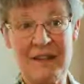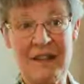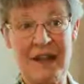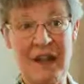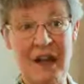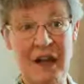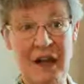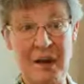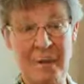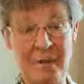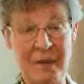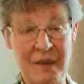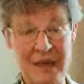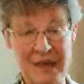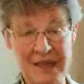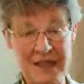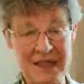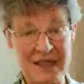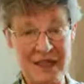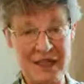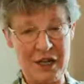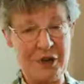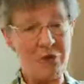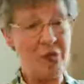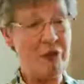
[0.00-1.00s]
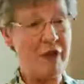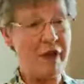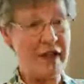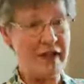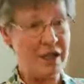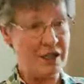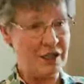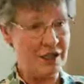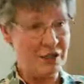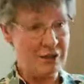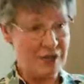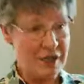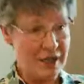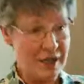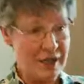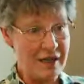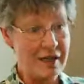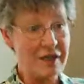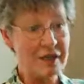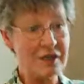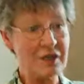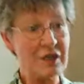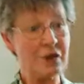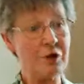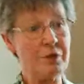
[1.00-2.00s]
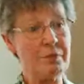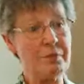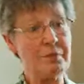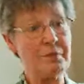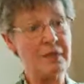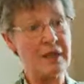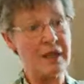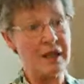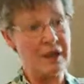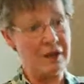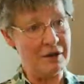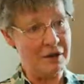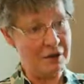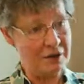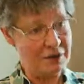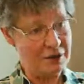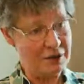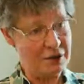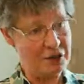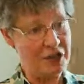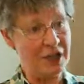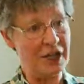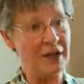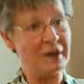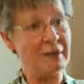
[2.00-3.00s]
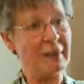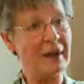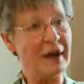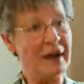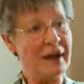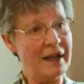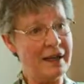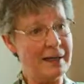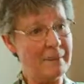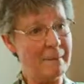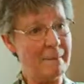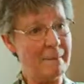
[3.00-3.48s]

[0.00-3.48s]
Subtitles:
They are building a radio telescope near Chiang Mai.